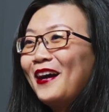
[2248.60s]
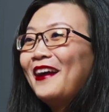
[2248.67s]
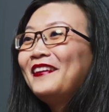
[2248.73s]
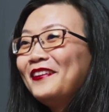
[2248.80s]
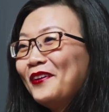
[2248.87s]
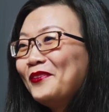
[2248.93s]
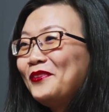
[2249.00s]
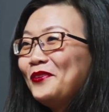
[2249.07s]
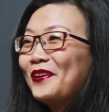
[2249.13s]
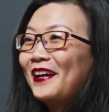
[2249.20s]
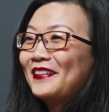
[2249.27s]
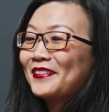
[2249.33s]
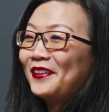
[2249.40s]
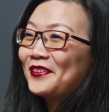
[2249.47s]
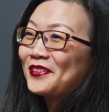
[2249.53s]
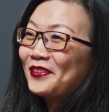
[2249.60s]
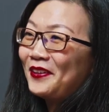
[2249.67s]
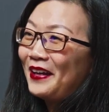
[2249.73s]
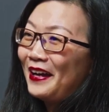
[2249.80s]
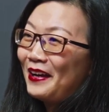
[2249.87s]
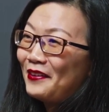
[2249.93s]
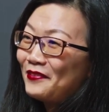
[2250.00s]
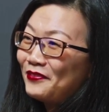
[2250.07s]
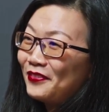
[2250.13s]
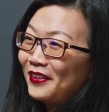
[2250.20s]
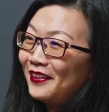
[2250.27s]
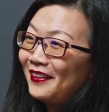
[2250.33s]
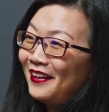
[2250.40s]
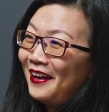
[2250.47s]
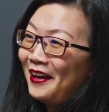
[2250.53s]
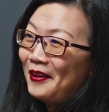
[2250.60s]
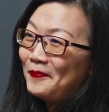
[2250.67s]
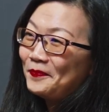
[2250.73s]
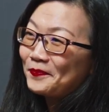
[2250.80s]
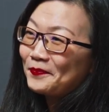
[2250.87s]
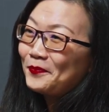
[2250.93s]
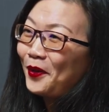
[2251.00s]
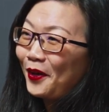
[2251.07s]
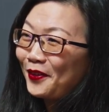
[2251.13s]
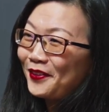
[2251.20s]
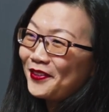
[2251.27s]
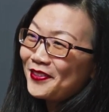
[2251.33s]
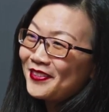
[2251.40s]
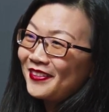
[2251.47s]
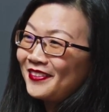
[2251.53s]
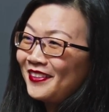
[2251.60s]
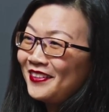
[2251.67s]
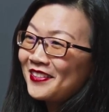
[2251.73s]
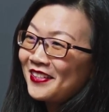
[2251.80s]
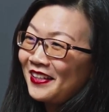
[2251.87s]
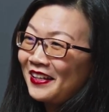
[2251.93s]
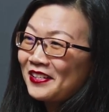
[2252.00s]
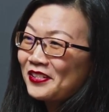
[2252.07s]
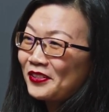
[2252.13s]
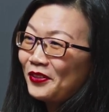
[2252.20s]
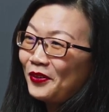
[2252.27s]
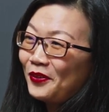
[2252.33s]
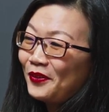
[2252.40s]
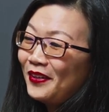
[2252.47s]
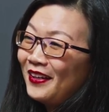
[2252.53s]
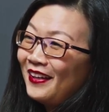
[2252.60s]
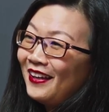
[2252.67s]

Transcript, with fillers: I know you guys also have um, partners in the international